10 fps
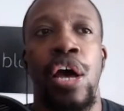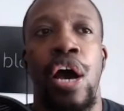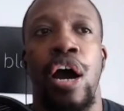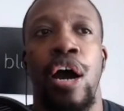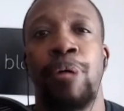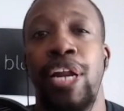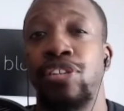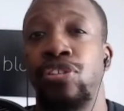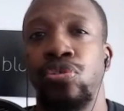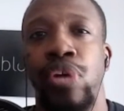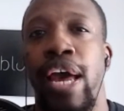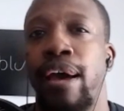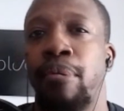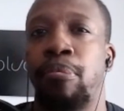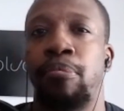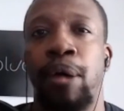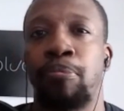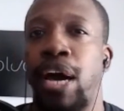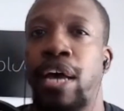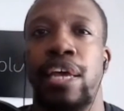but I do have my
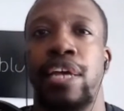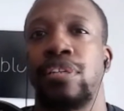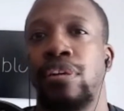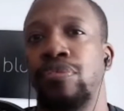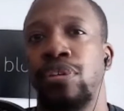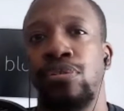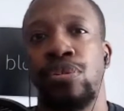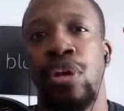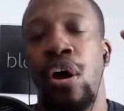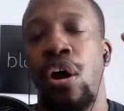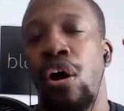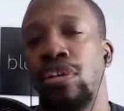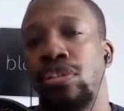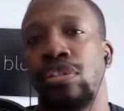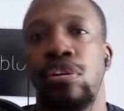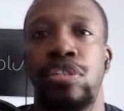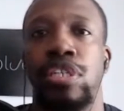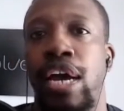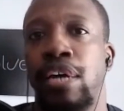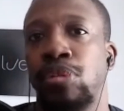podcast interviews on certain
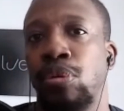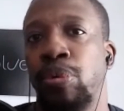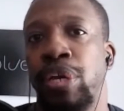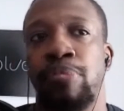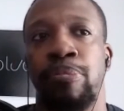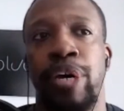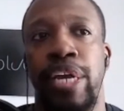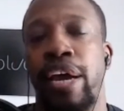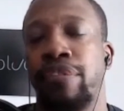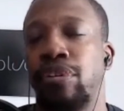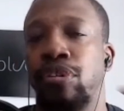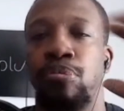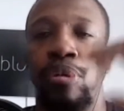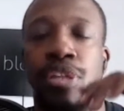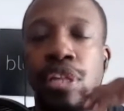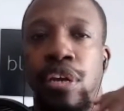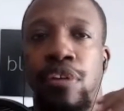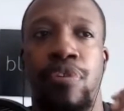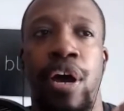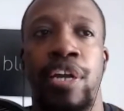times of the week, Monday afternoon, most of the day,
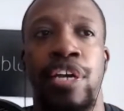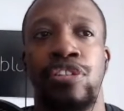Friday.